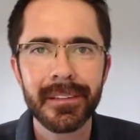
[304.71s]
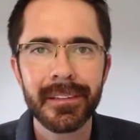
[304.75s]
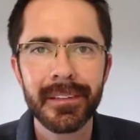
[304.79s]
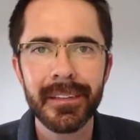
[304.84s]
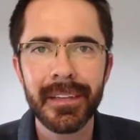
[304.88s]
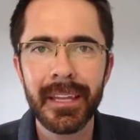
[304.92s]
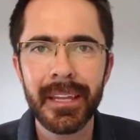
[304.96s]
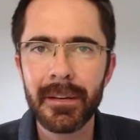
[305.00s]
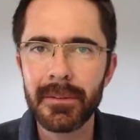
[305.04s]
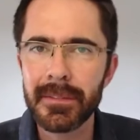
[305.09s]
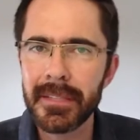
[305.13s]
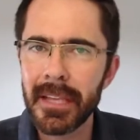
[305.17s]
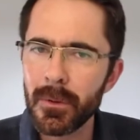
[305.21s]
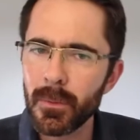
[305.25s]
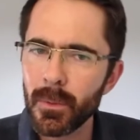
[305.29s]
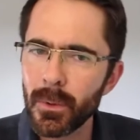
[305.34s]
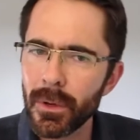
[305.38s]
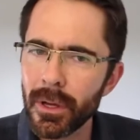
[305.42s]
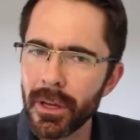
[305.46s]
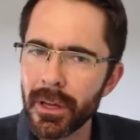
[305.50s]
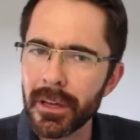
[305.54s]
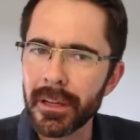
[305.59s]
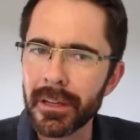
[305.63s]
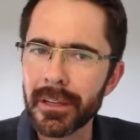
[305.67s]
Now, does that
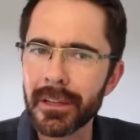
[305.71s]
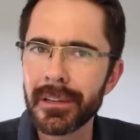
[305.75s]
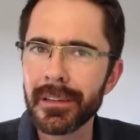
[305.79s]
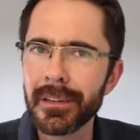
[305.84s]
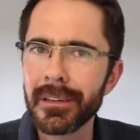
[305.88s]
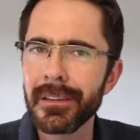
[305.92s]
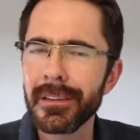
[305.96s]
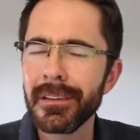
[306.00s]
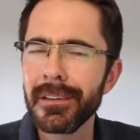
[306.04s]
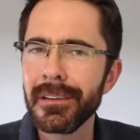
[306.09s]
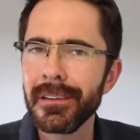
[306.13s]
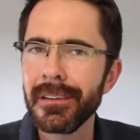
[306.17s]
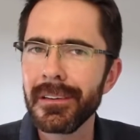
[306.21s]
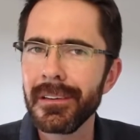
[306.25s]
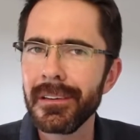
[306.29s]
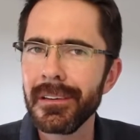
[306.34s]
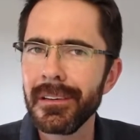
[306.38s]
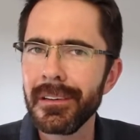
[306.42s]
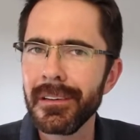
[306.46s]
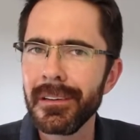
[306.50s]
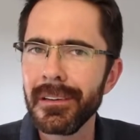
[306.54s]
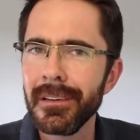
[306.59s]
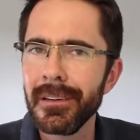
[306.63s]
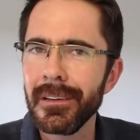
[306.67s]
work?
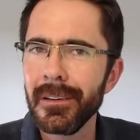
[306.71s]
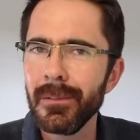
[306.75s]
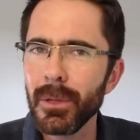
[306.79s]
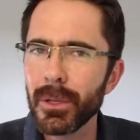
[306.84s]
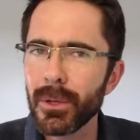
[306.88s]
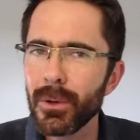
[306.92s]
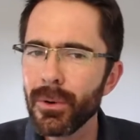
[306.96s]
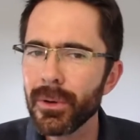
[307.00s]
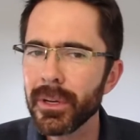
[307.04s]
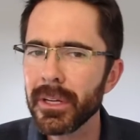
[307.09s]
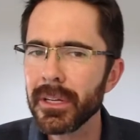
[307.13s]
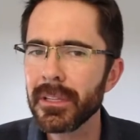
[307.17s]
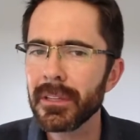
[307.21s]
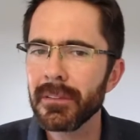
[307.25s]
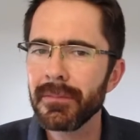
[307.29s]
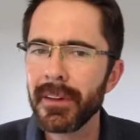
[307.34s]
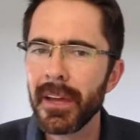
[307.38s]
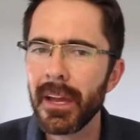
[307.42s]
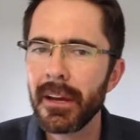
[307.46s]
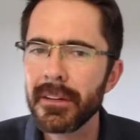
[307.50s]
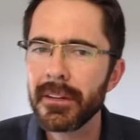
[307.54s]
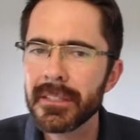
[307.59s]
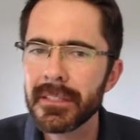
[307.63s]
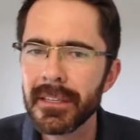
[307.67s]
Well, according to the
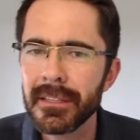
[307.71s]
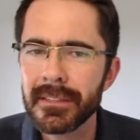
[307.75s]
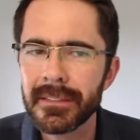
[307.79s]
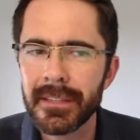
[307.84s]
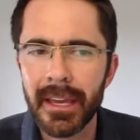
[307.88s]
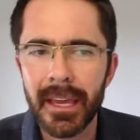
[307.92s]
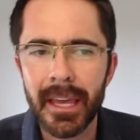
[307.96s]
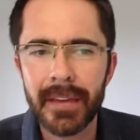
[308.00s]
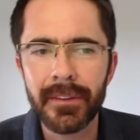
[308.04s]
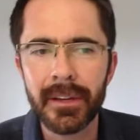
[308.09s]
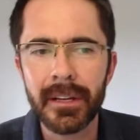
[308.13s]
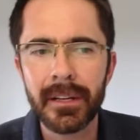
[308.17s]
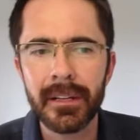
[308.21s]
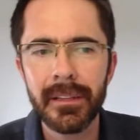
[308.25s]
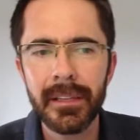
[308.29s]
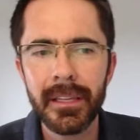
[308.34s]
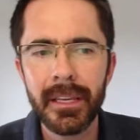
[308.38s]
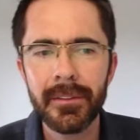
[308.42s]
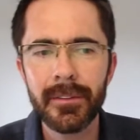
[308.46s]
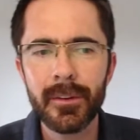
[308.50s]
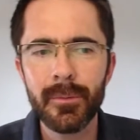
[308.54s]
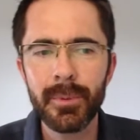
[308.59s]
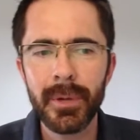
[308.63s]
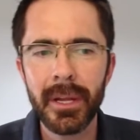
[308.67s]
Pharisees, they have a
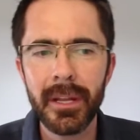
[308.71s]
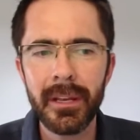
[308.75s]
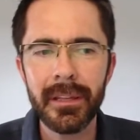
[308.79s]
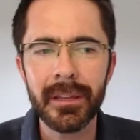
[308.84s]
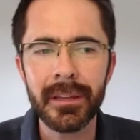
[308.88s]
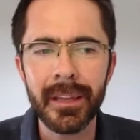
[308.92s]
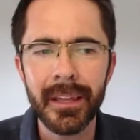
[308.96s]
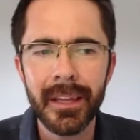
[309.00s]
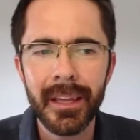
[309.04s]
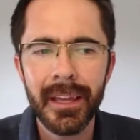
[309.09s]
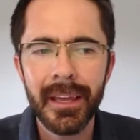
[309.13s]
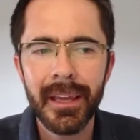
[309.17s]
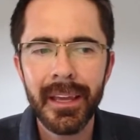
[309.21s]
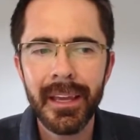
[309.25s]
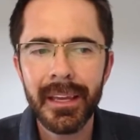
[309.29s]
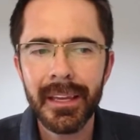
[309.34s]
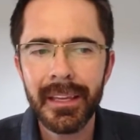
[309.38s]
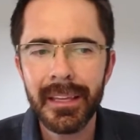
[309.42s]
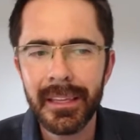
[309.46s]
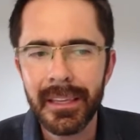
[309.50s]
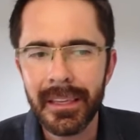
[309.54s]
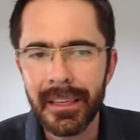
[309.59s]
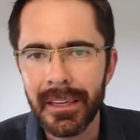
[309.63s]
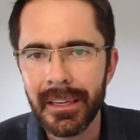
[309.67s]
clear opinion.
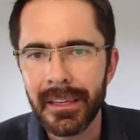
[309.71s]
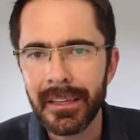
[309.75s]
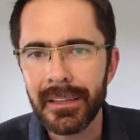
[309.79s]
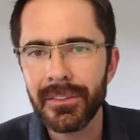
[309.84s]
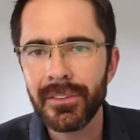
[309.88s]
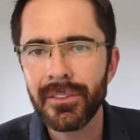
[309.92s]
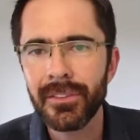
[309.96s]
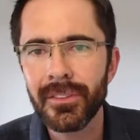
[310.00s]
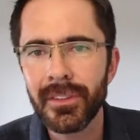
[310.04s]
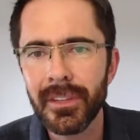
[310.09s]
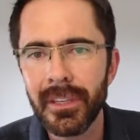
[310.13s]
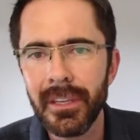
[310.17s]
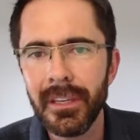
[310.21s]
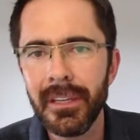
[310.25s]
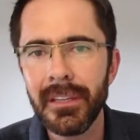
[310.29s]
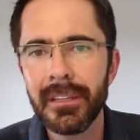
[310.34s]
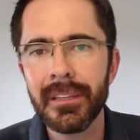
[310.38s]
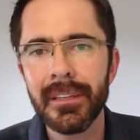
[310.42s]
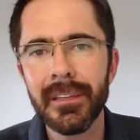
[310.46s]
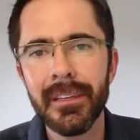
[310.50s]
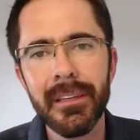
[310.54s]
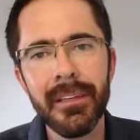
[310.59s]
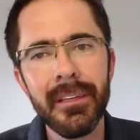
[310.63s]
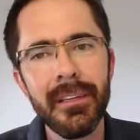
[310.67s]
Yes, it
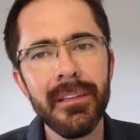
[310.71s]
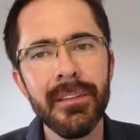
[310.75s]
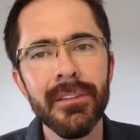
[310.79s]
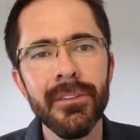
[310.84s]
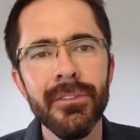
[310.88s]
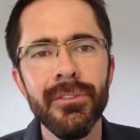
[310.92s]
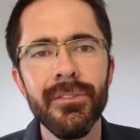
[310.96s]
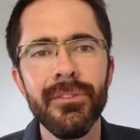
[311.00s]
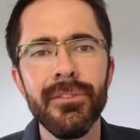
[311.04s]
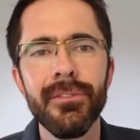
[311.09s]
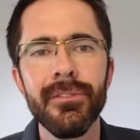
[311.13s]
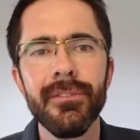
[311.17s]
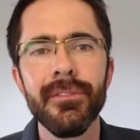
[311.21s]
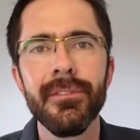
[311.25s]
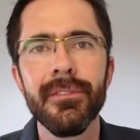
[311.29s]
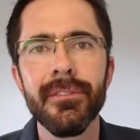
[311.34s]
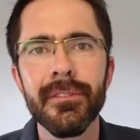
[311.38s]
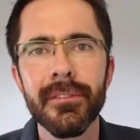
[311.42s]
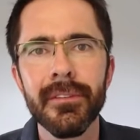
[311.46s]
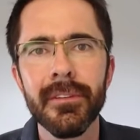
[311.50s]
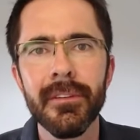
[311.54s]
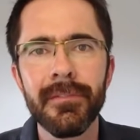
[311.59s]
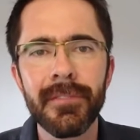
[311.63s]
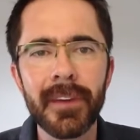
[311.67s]
is.
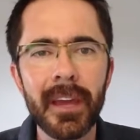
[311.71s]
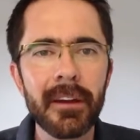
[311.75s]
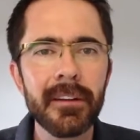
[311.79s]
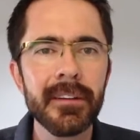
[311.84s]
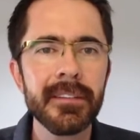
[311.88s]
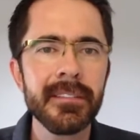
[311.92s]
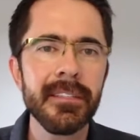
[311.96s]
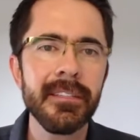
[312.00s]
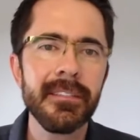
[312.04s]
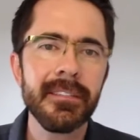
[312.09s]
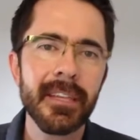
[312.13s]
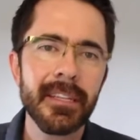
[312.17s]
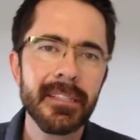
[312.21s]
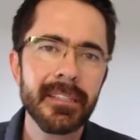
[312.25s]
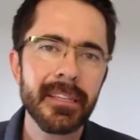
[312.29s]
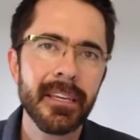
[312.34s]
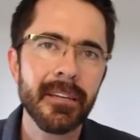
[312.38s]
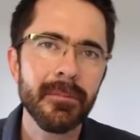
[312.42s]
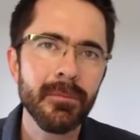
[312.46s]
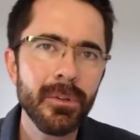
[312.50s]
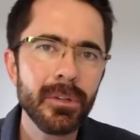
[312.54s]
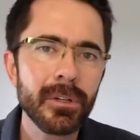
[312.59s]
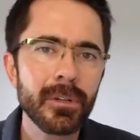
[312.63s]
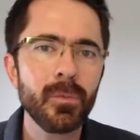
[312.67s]
The Pharisees said to
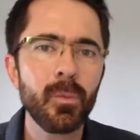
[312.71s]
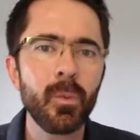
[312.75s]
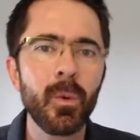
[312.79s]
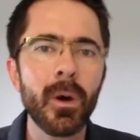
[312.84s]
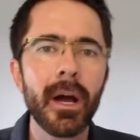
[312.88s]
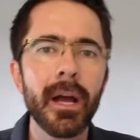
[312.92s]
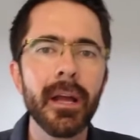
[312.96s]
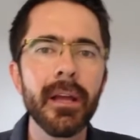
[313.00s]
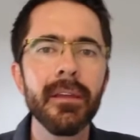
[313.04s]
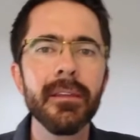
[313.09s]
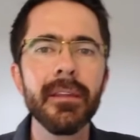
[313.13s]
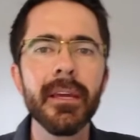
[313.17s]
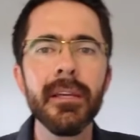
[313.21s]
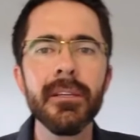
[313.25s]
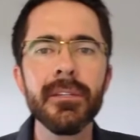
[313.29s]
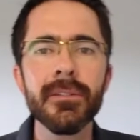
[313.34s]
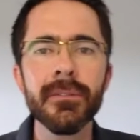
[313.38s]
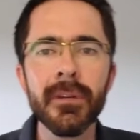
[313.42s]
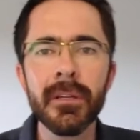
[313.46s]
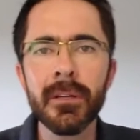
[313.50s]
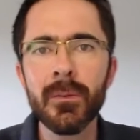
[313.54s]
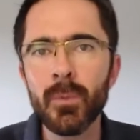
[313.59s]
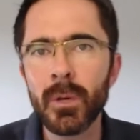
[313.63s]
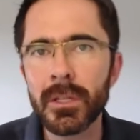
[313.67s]
him, look, why are they
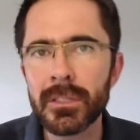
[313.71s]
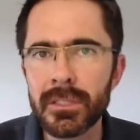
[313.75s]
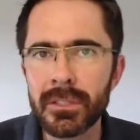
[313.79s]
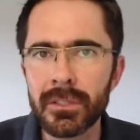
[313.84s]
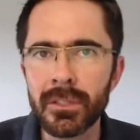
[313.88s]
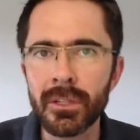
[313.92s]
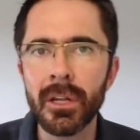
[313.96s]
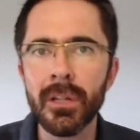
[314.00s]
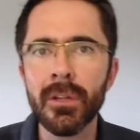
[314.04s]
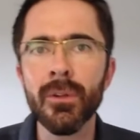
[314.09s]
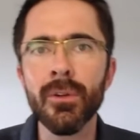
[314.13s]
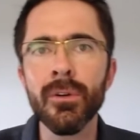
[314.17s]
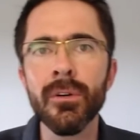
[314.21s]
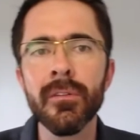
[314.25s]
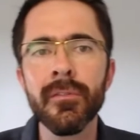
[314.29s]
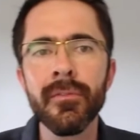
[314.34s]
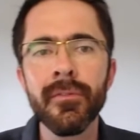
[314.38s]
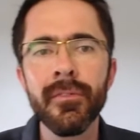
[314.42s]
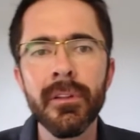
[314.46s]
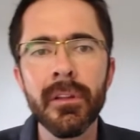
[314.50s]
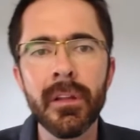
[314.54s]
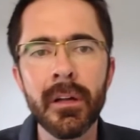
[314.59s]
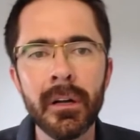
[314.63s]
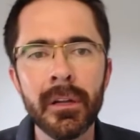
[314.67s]
doing what's not
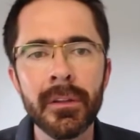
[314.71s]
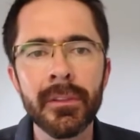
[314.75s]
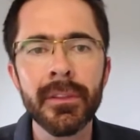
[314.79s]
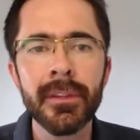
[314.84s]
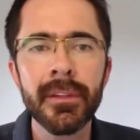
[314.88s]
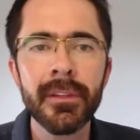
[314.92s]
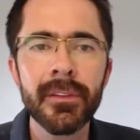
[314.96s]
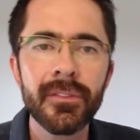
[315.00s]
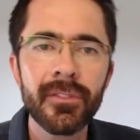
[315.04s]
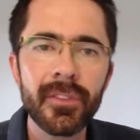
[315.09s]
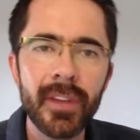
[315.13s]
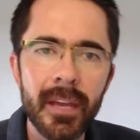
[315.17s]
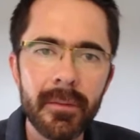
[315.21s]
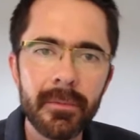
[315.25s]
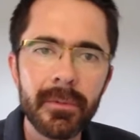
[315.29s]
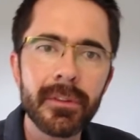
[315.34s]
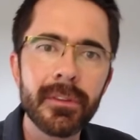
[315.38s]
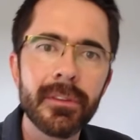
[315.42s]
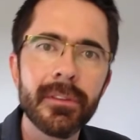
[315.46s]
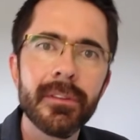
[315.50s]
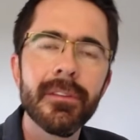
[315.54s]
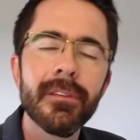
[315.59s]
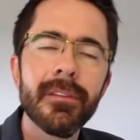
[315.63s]
lawful on the Sabbath?